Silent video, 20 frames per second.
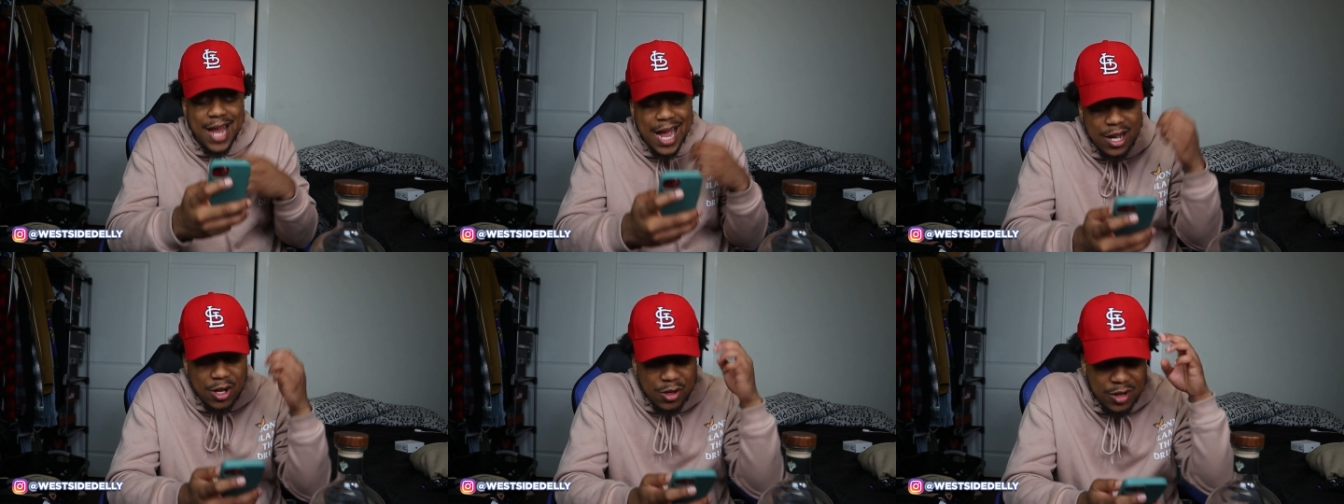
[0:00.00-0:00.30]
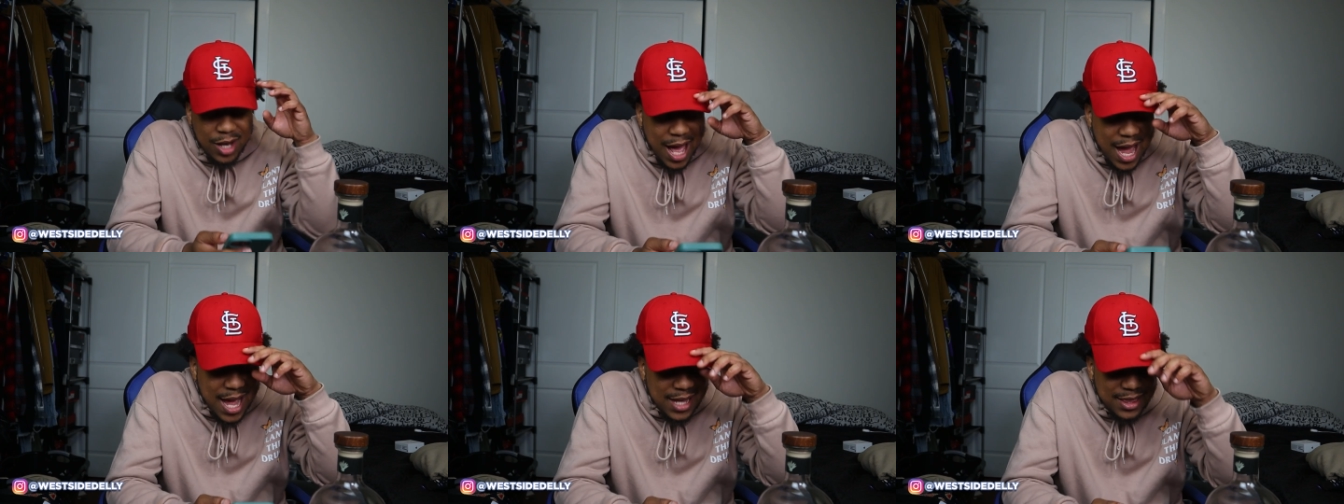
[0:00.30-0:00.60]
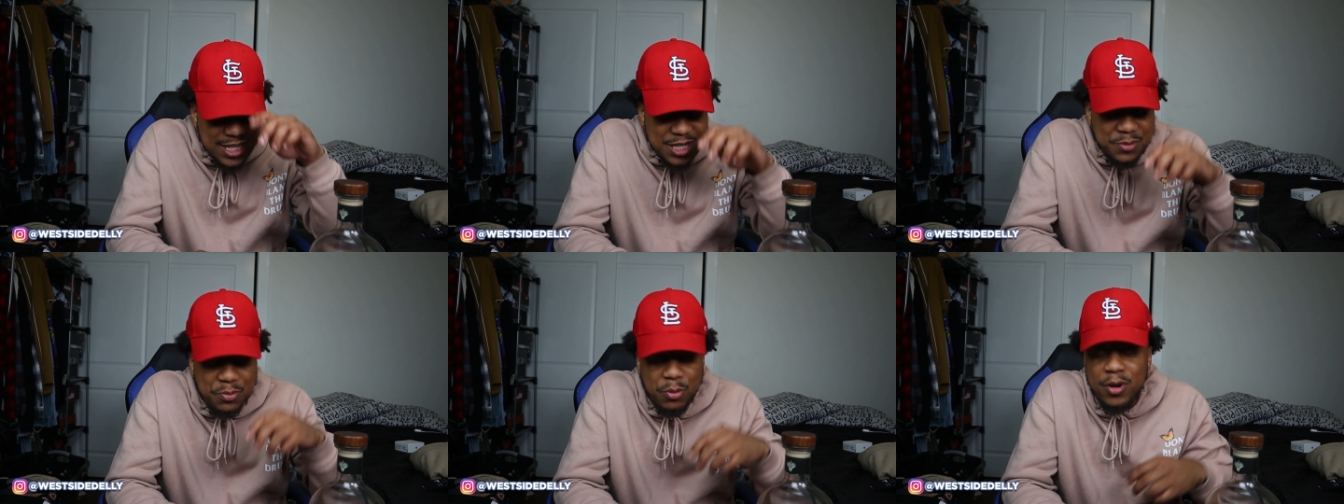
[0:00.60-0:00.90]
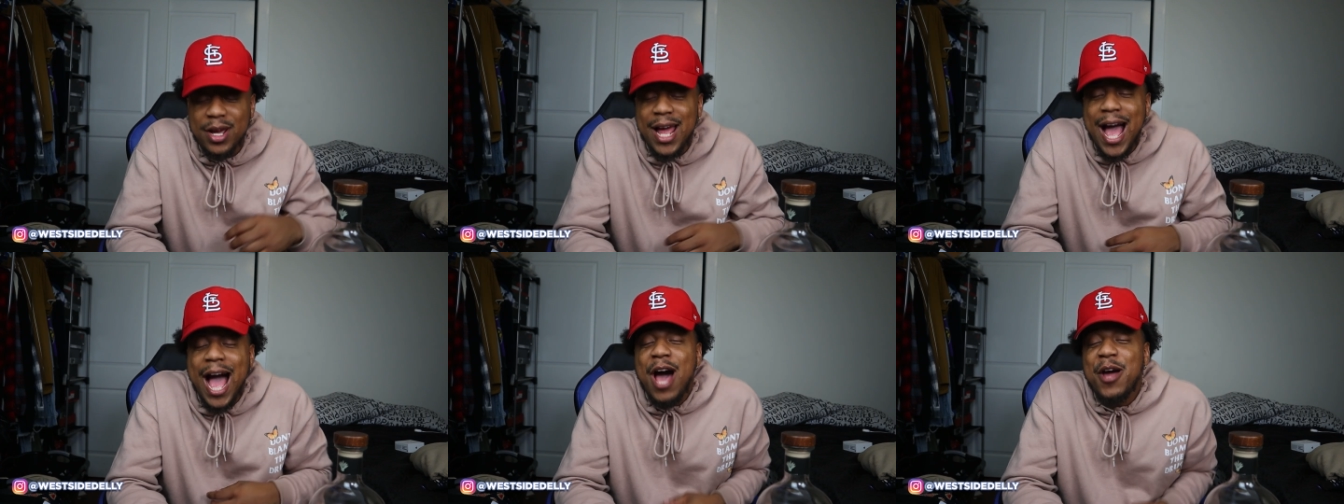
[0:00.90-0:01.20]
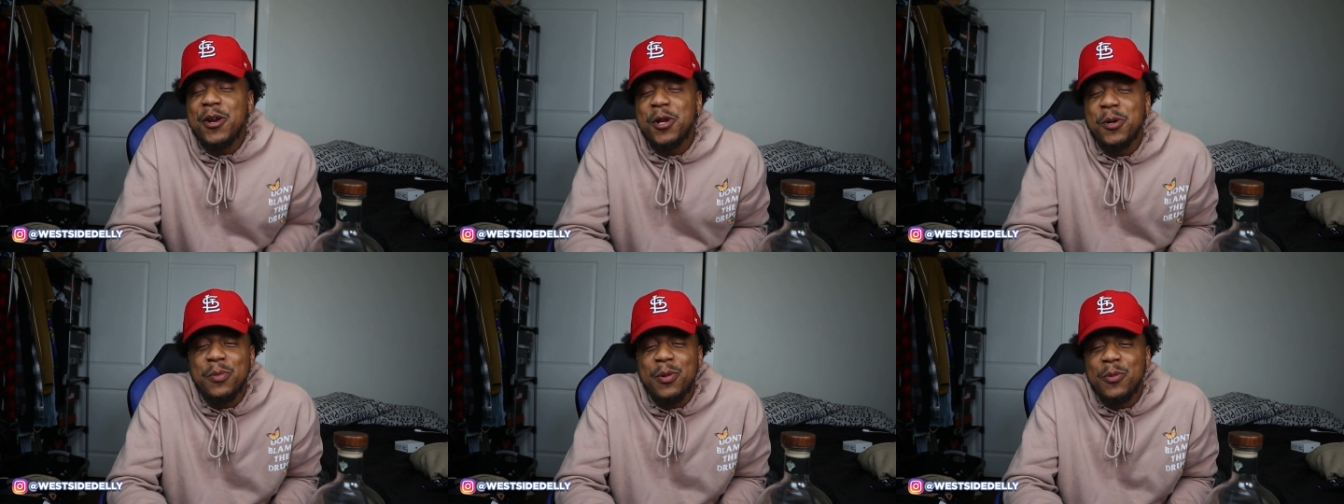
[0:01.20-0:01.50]
Not gonna lie, at this point,
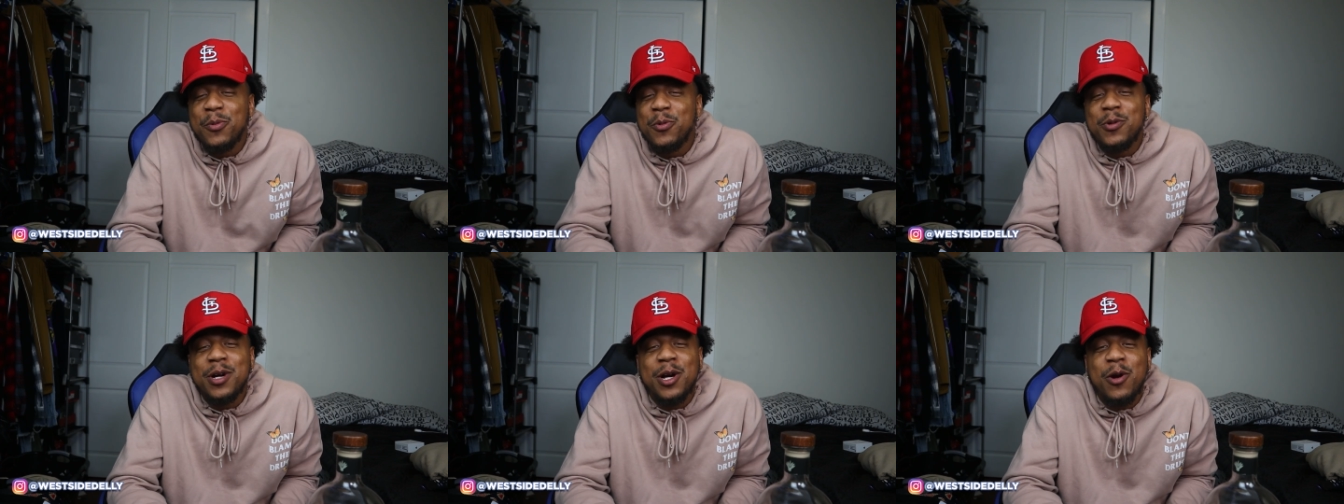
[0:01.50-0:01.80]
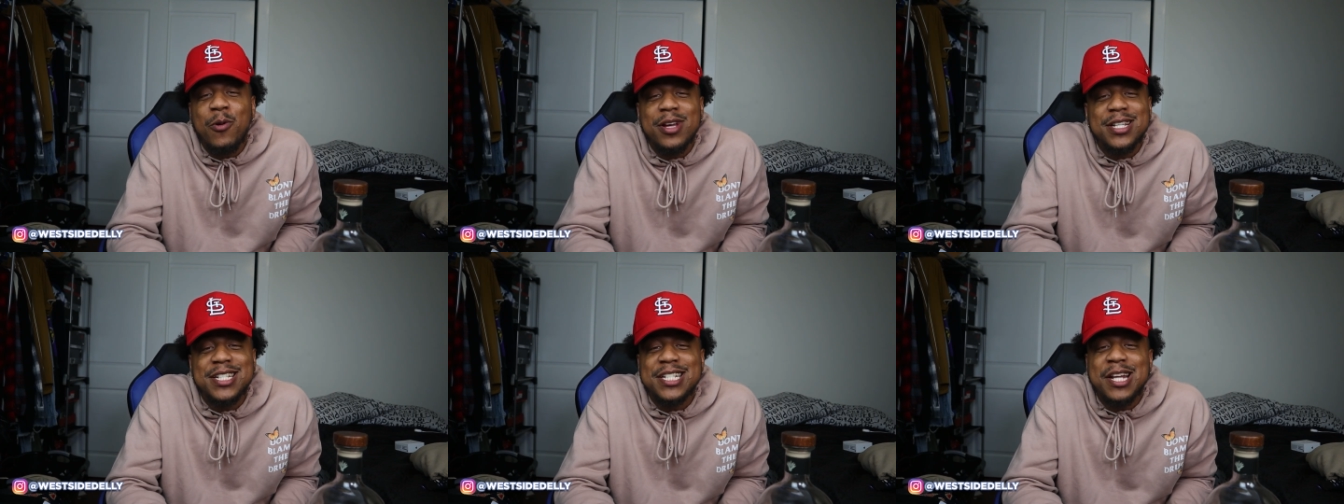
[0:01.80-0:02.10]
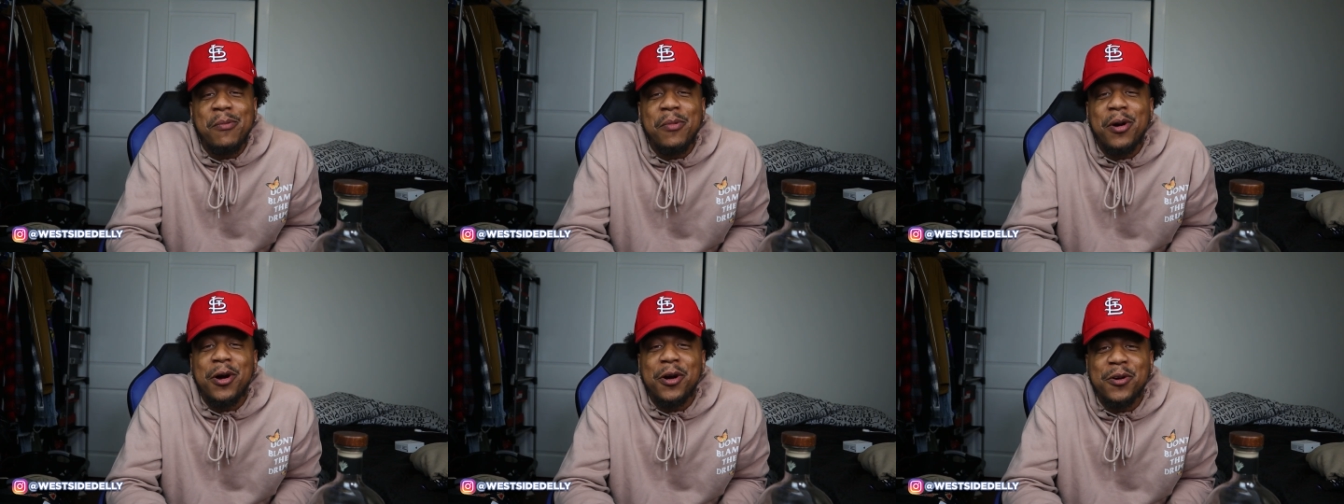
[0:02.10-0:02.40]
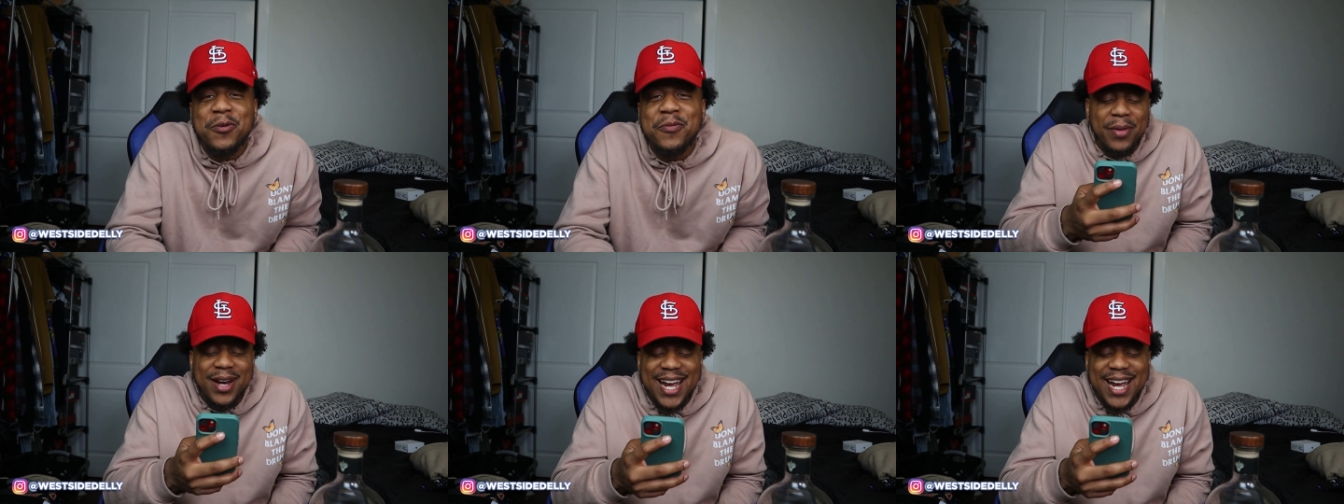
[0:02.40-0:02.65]
I don't even remember what question I'm on.